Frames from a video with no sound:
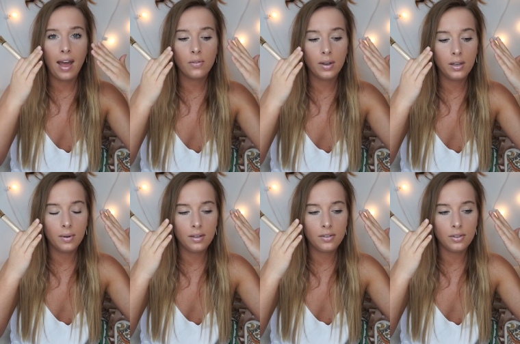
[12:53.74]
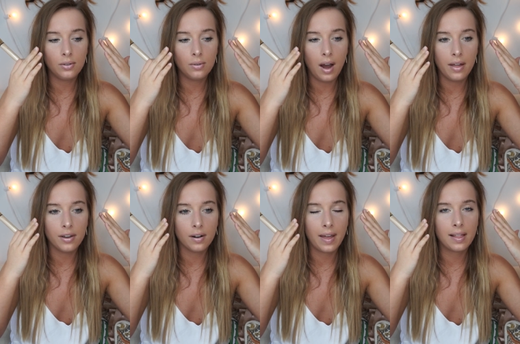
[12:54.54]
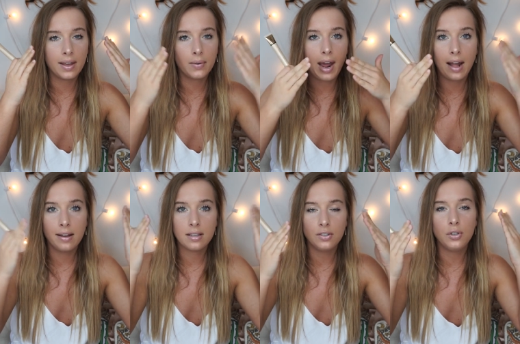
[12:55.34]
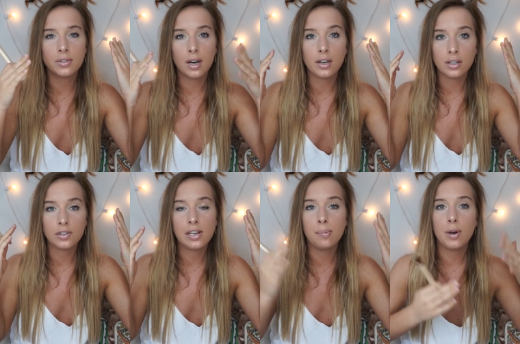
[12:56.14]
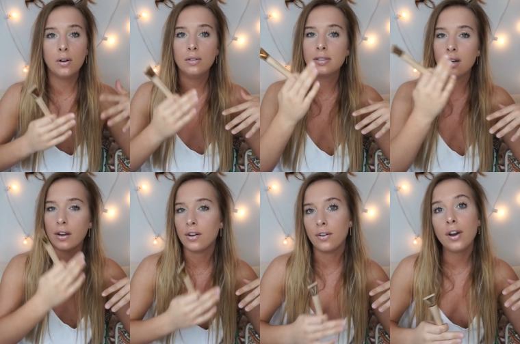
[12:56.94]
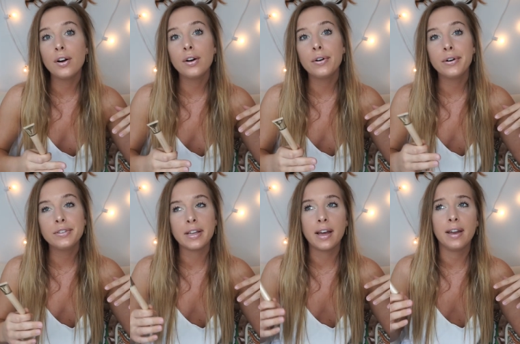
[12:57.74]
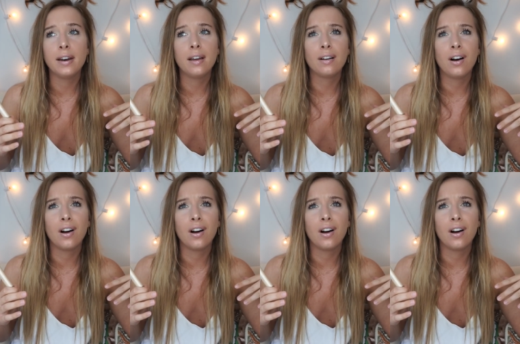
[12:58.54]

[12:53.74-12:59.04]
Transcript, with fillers: as what you would do other like liquid highlights and use it on your cheekbones and on your nose and